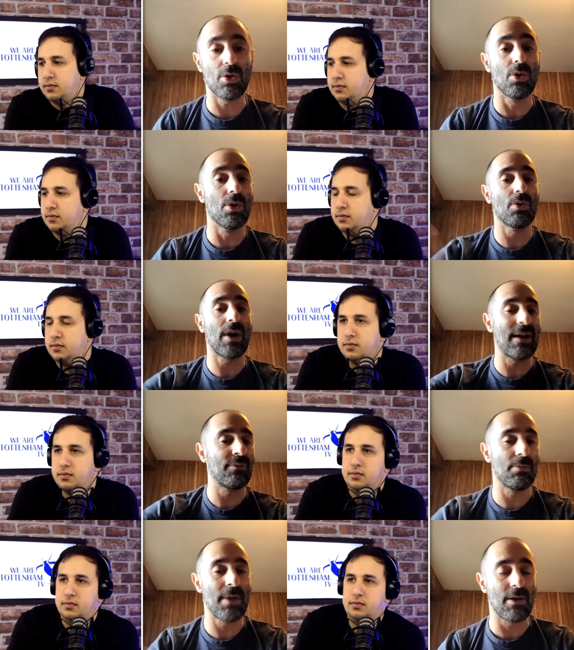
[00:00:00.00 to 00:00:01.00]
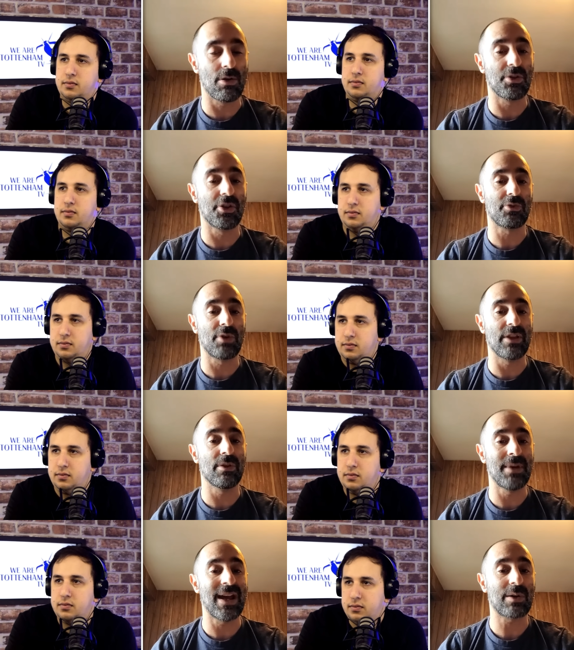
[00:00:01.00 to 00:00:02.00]
Speaker 1: or and Romero, the three of
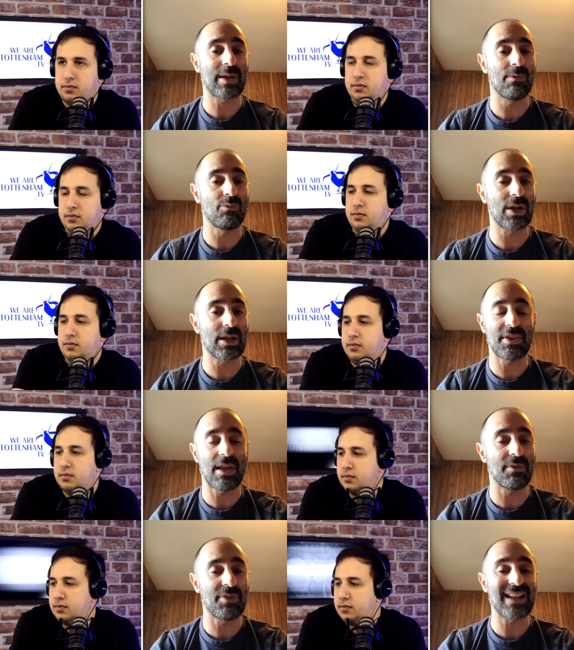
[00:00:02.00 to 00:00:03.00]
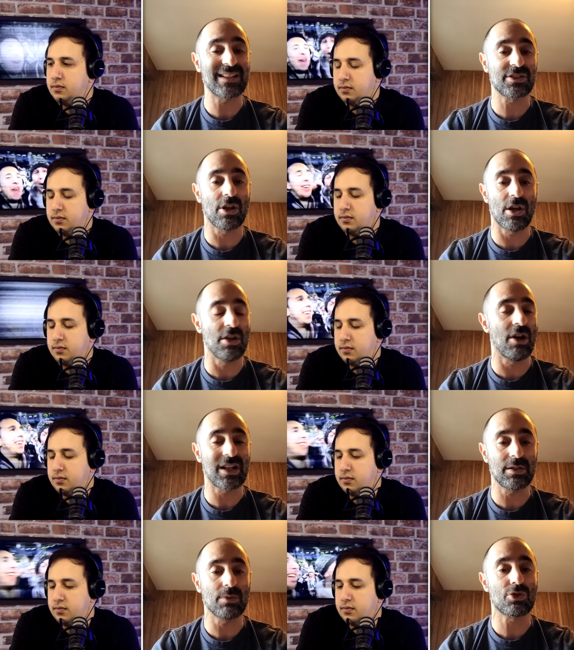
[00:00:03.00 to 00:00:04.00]
them now getting ring that, that's a, a
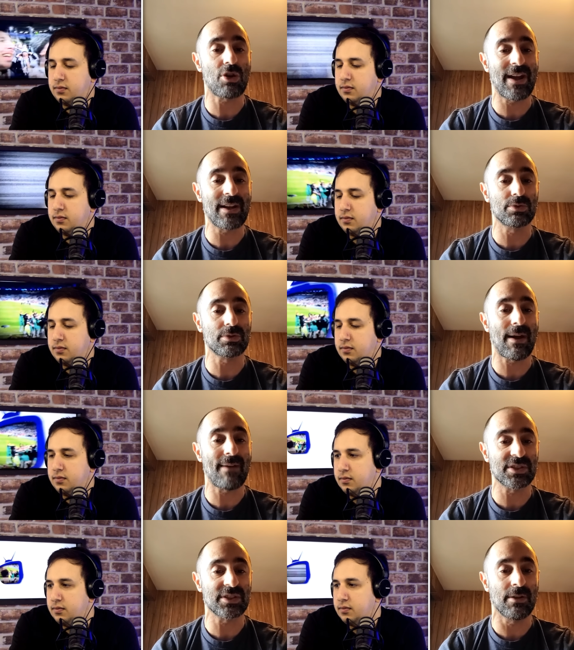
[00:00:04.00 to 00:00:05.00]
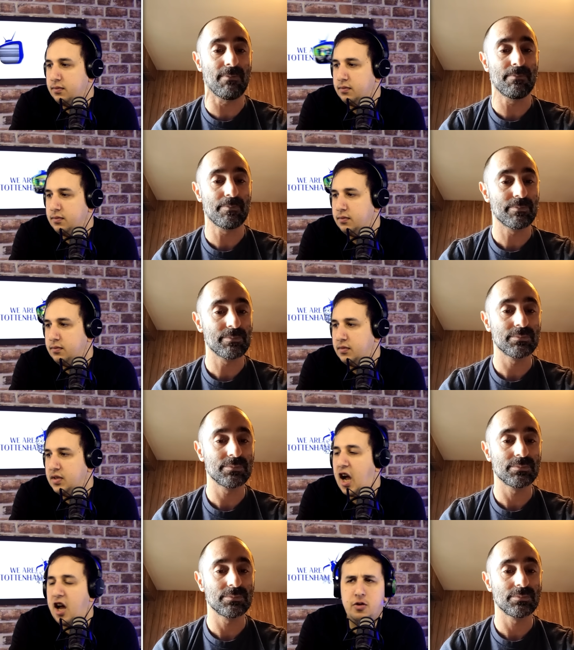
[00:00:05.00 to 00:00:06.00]
nice little triangle to have, isn't it?
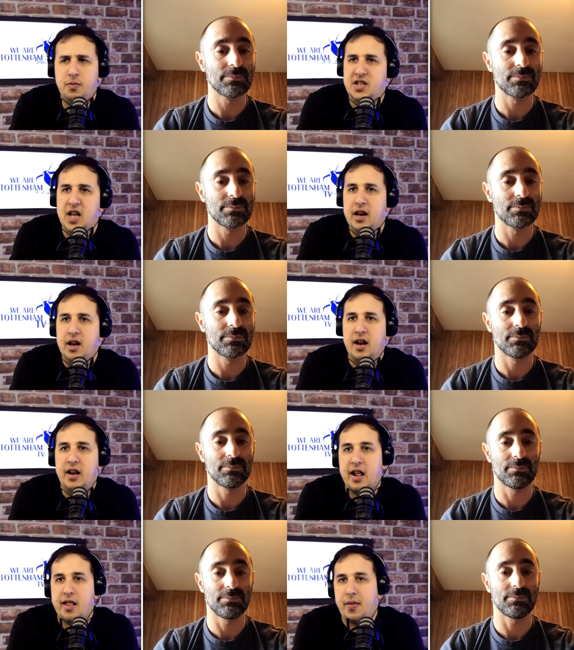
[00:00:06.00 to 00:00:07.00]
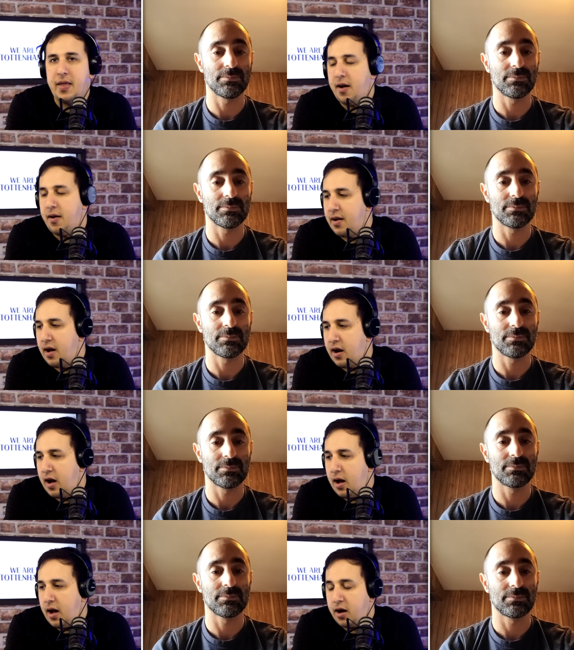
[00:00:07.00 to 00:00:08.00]
Speaker 2: Hundred percent, and that's that. I, I,
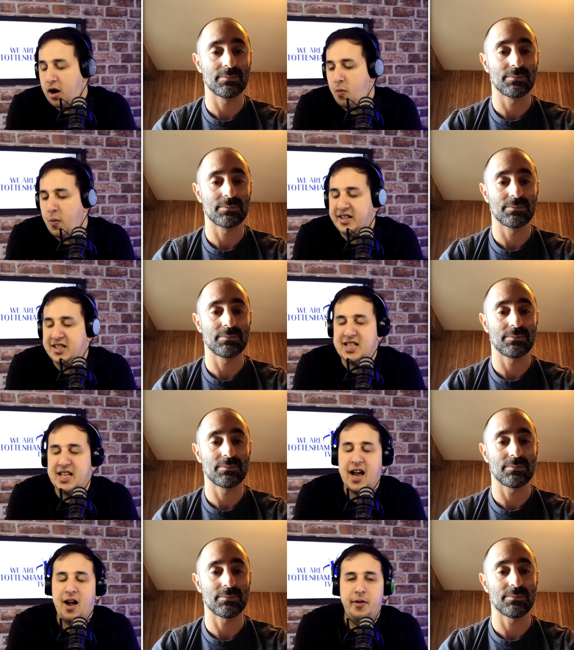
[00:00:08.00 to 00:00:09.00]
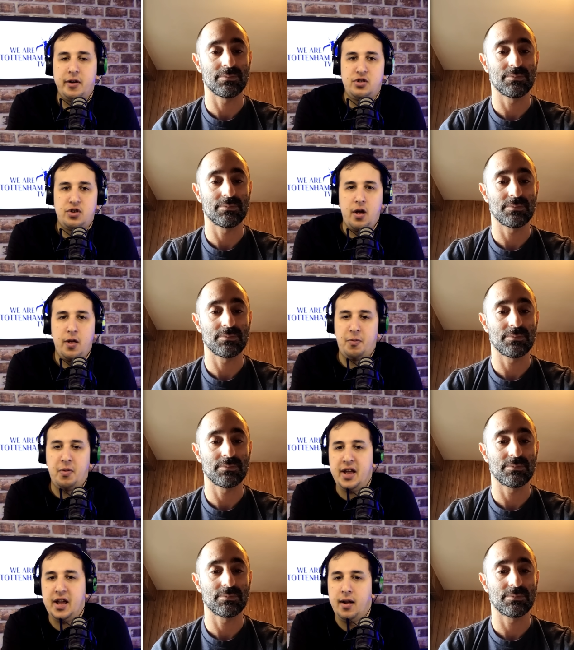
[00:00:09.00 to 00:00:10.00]
I, can't wait to see how those uh,
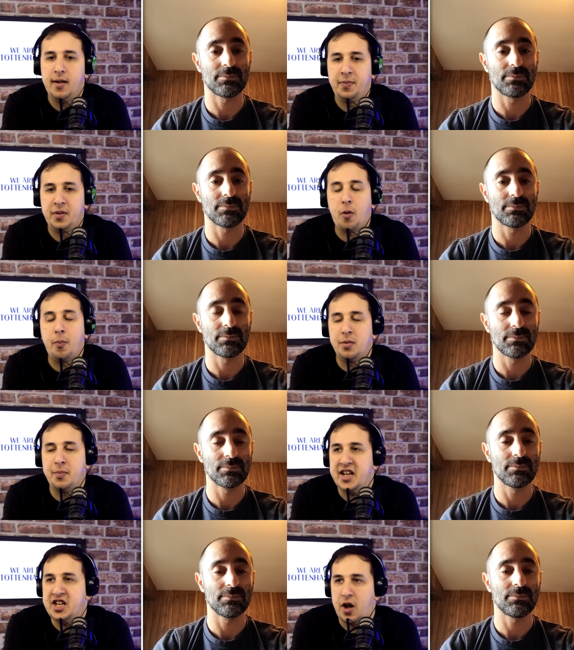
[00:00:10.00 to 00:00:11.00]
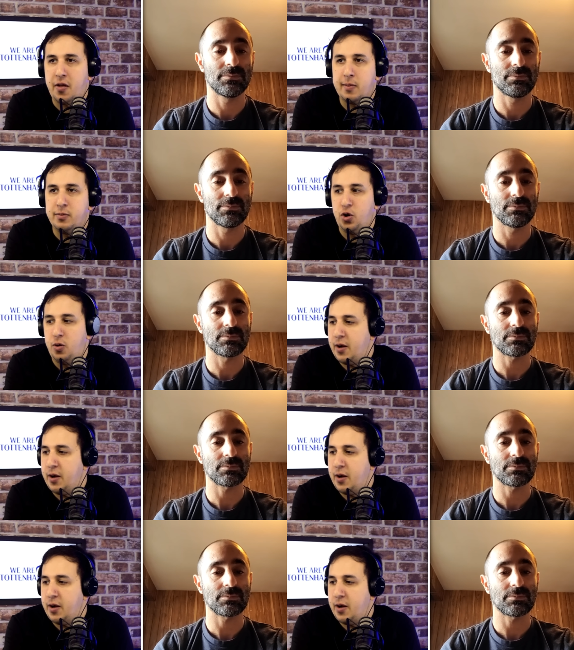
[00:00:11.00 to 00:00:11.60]
three complement each other. I'm sure they